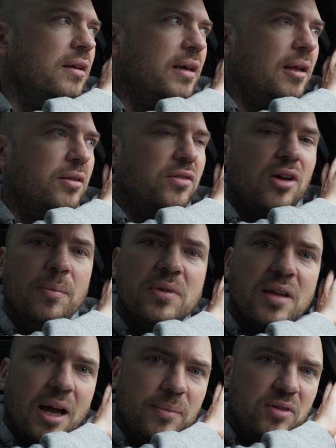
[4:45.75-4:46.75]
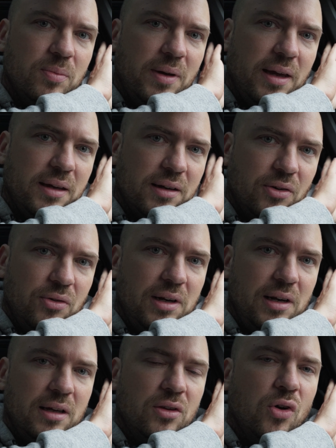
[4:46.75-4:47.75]
can sometimes make a
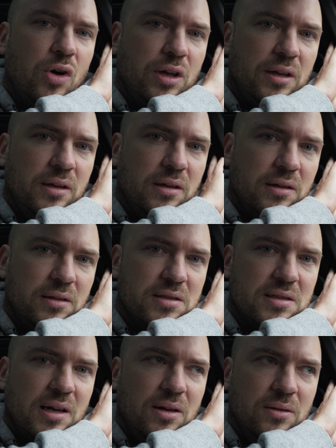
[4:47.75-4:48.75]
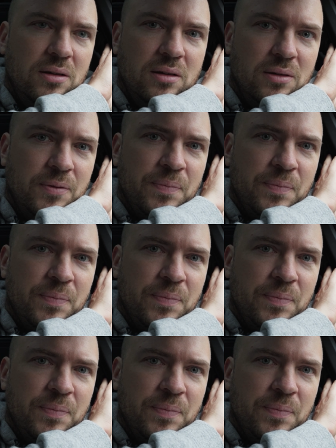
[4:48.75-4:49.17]
really annoying sound